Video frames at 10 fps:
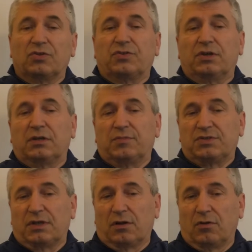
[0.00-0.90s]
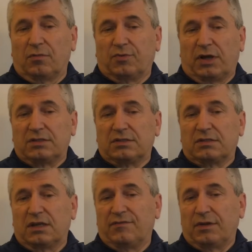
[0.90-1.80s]
30% lower
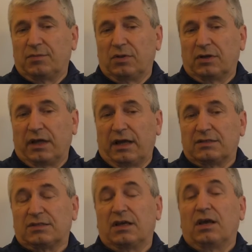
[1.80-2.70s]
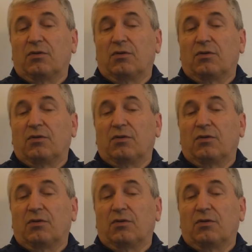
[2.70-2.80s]
prices leaving Bulgargas